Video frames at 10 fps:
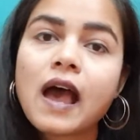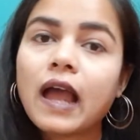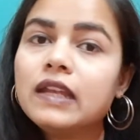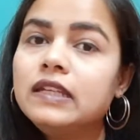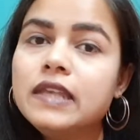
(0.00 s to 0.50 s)

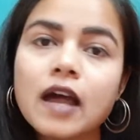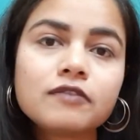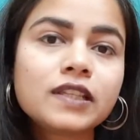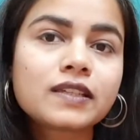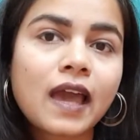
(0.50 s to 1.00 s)
I
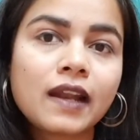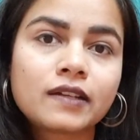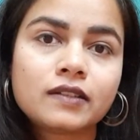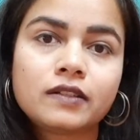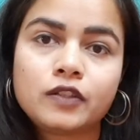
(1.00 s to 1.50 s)
loved the
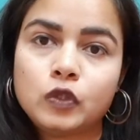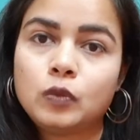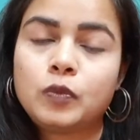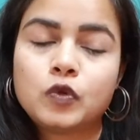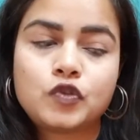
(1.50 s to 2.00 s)
character
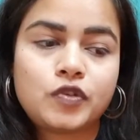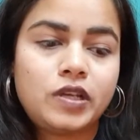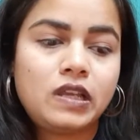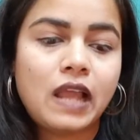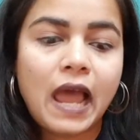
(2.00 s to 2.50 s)

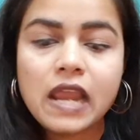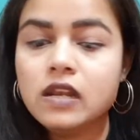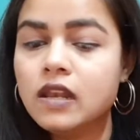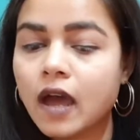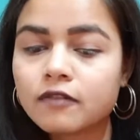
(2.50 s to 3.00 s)
portrayal. I
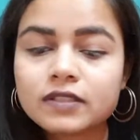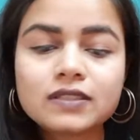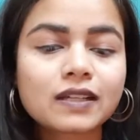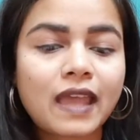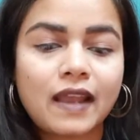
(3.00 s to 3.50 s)
loved
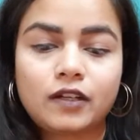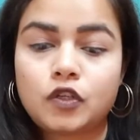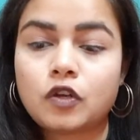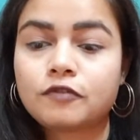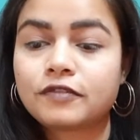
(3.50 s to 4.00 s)
the character
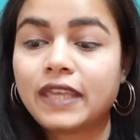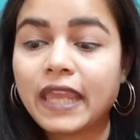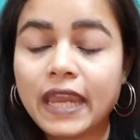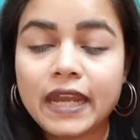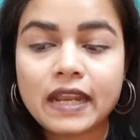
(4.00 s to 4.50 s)
of
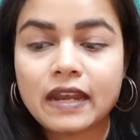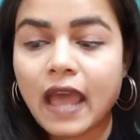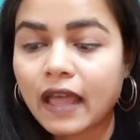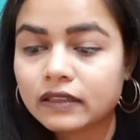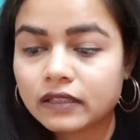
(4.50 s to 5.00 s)
Kate and
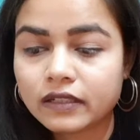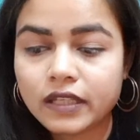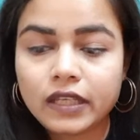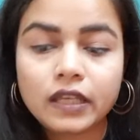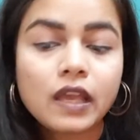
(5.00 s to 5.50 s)

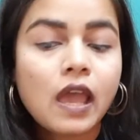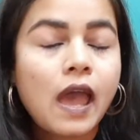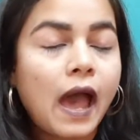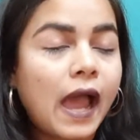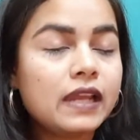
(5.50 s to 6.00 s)
Anthony.
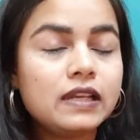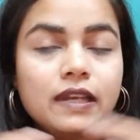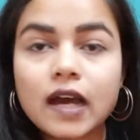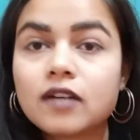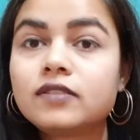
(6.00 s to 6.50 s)
I
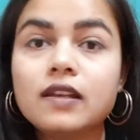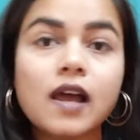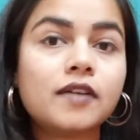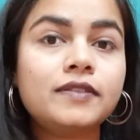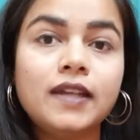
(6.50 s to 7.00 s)
loved
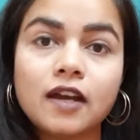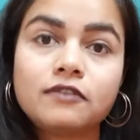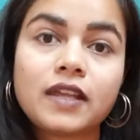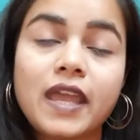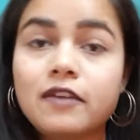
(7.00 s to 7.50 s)

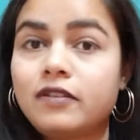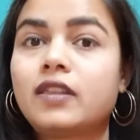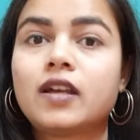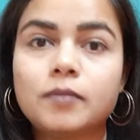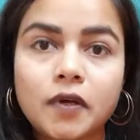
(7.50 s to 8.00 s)

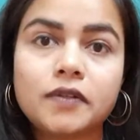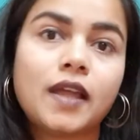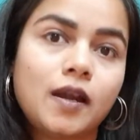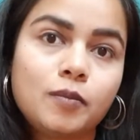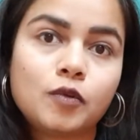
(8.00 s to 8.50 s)
everything about
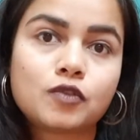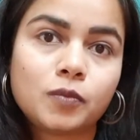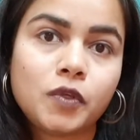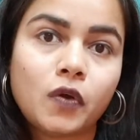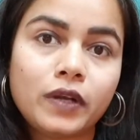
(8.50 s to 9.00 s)
that book, to
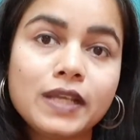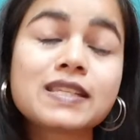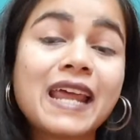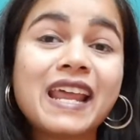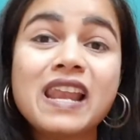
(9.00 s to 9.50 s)
be
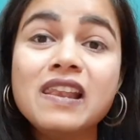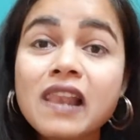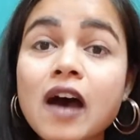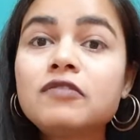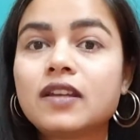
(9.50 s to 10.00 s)
honest. And I
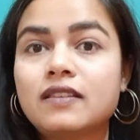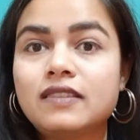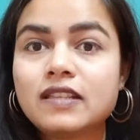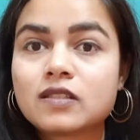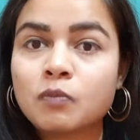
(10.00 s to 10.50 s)
loved
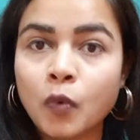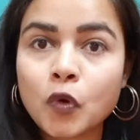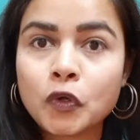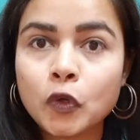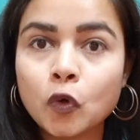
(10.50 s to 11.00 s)
this book
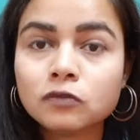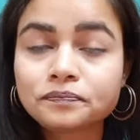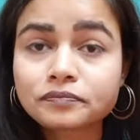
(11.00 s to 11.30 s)
too